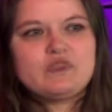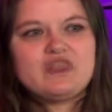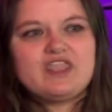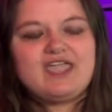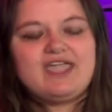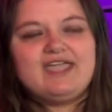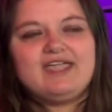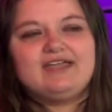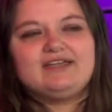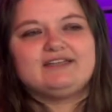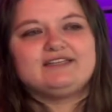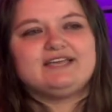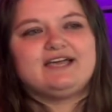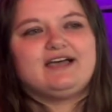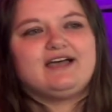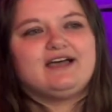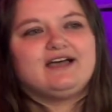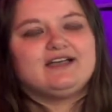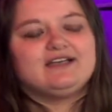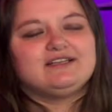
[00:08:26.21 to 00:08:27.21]
And
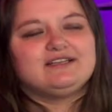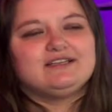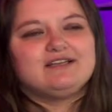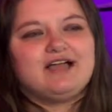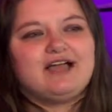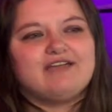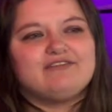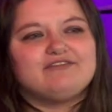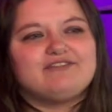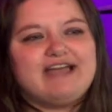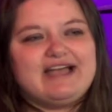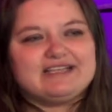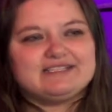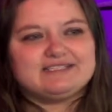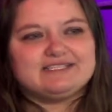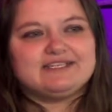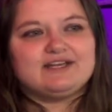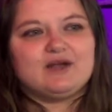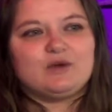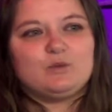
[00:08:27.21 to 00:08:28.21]
I
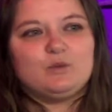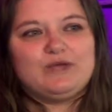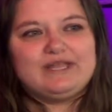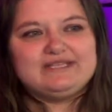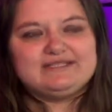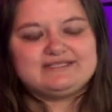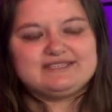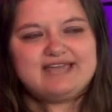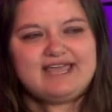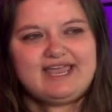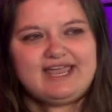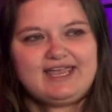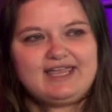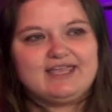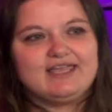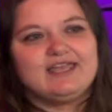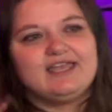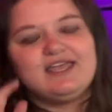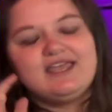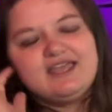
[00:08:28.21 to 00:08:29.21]
fasted on Wednesday,
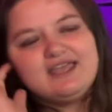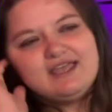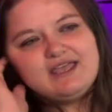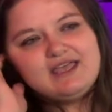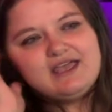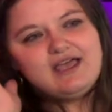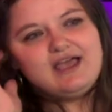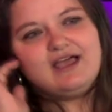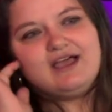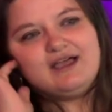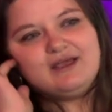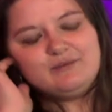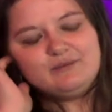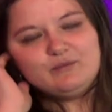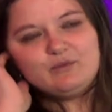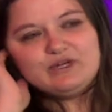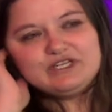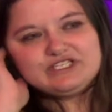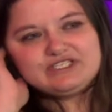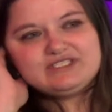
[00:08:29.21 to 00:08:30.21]

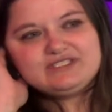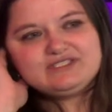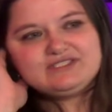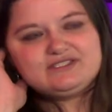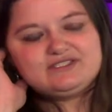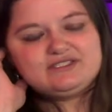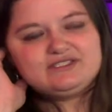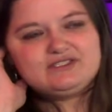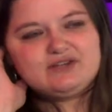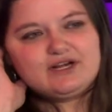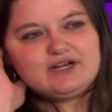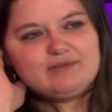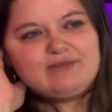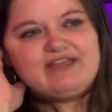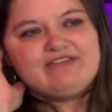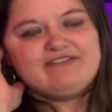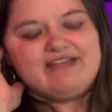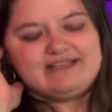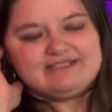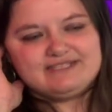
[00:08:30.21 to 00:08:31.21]
which started my
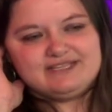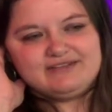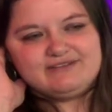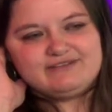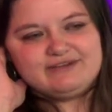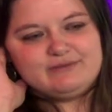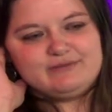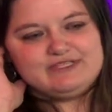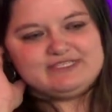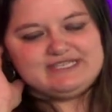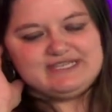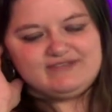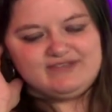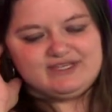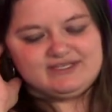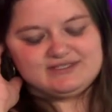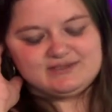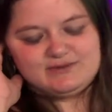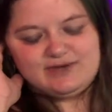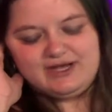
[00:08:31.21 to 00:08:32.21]
fasting from the TV
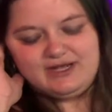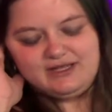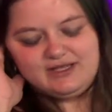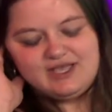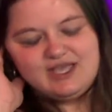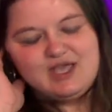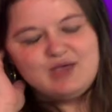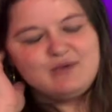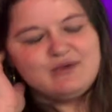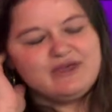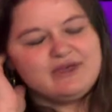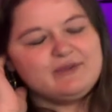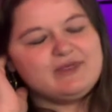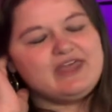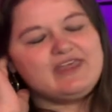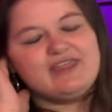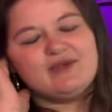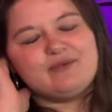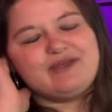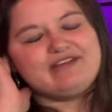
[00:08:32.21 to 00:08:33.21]
as well.
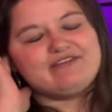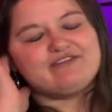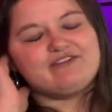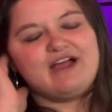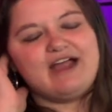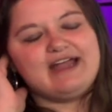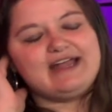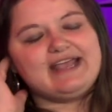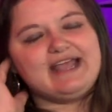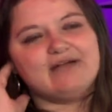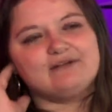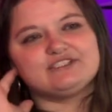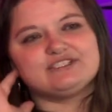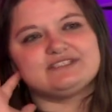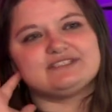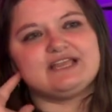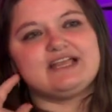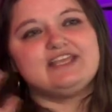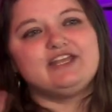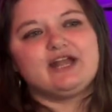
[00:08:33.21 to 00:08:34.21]
And then by Friday, I was
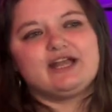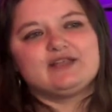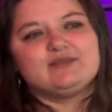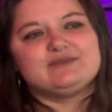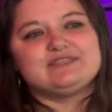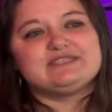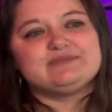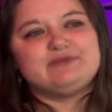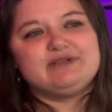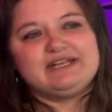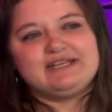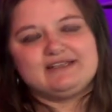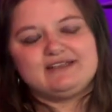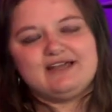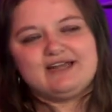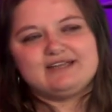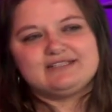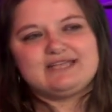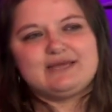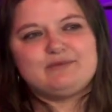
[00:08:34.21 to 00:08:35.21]
just, I'd been spending a
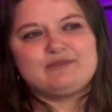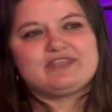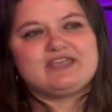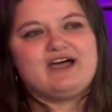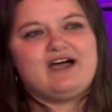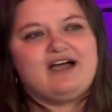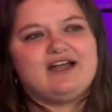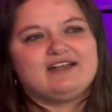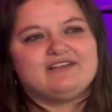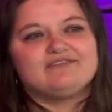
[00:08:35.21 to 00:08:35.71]
lot of time with God.